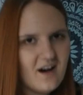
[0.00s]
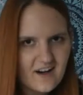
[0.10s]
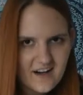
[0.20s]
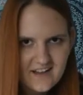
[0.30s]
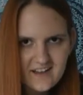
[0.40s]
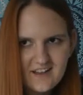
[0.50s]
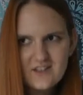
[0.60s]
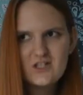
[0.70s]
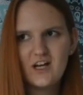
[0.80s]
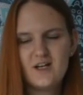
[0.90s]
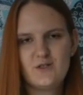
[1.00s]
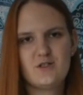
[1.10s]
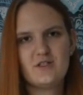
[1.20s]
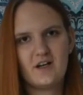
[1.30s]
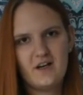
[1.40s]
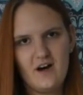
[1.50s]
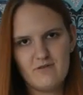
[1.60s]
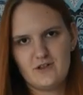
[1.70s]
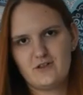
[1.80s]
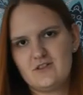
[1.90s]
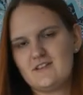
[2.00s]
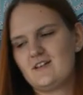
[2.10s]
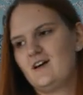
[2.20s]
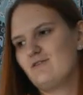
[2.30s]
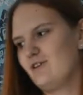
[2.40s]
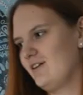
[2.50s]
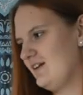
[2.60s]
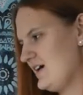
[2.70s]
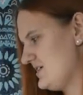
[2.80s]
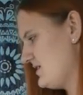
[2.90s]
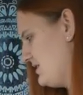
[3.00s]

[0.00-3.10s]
I changed the covers for the last